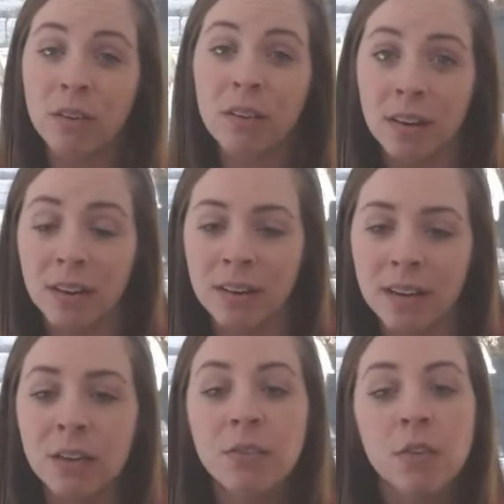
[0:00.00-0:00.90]
here,
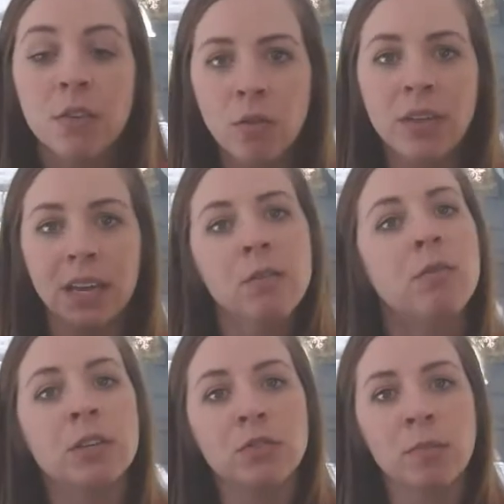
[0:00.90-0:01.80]
even though the
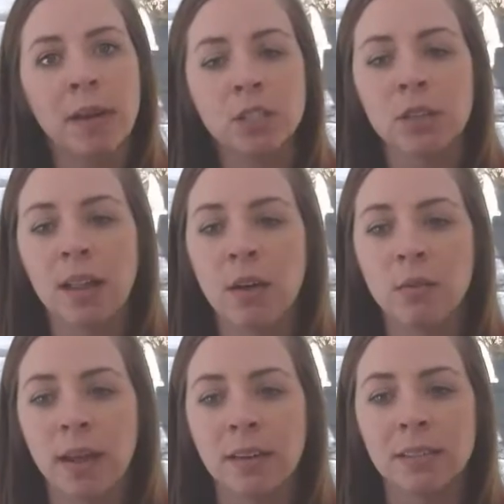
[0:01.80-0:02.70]
invoice for my July rent